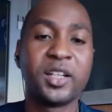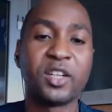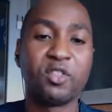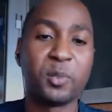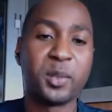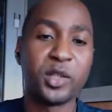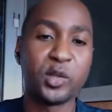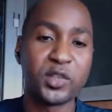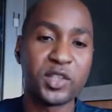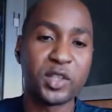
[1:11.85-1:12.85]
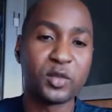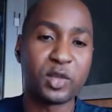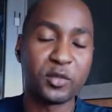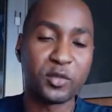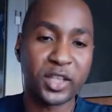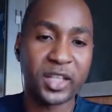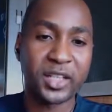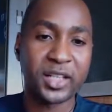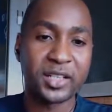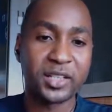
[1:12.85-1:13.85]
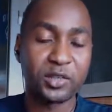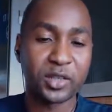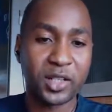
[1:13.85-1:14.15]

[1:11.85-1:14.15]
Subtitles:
that we've been using to advocate at this